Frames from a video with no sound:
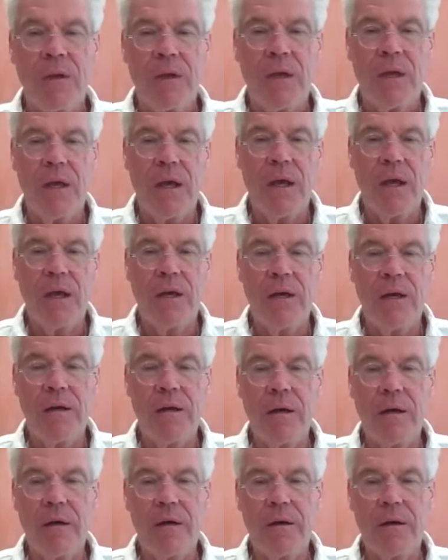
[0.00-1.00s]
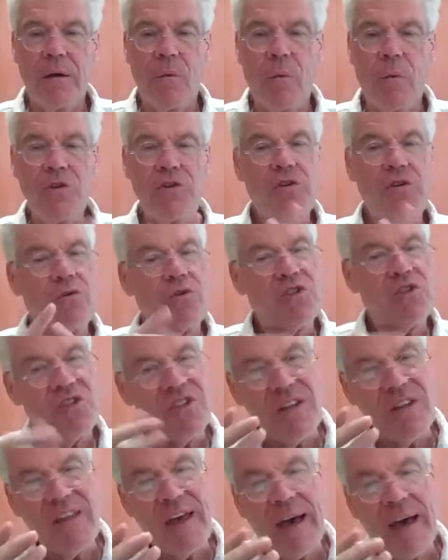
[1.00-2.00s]
And once you
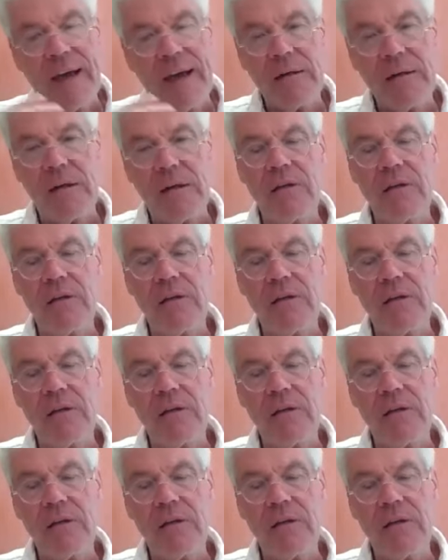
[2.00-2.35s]
see that